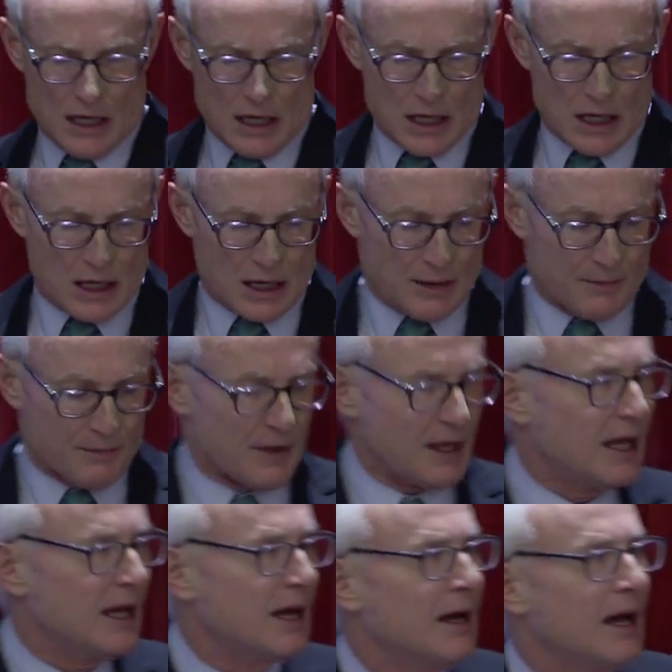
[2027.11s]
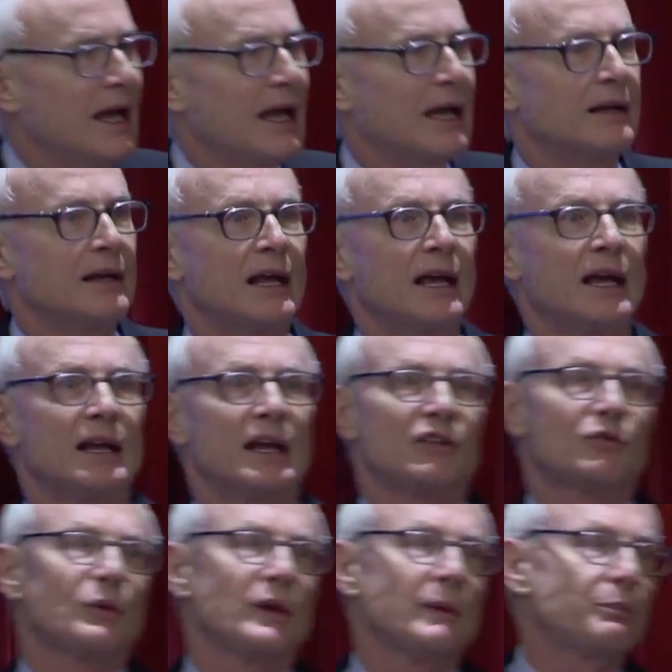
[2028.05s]
And
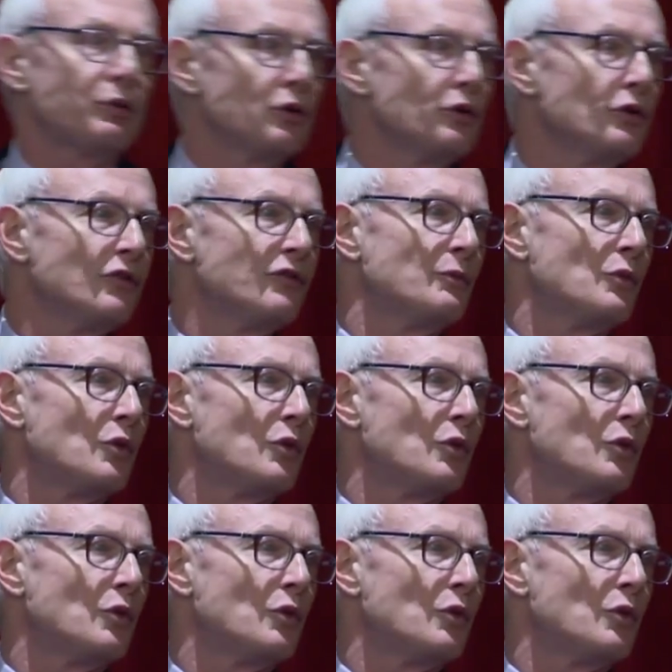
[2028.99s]
as we prove